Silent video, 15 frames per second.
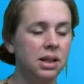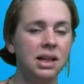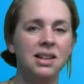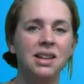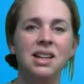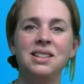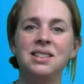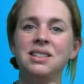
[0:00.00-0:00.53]
and
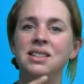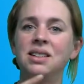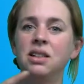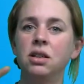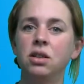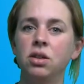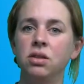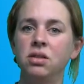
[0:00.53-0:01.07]
they're
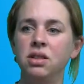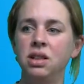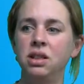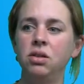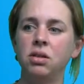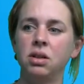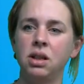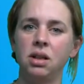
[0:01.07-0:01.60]
still
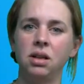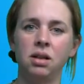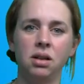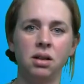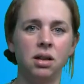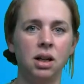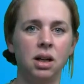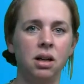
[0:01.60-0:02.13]
continuing,
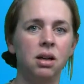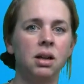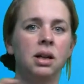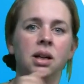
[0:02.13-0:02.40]
yeah?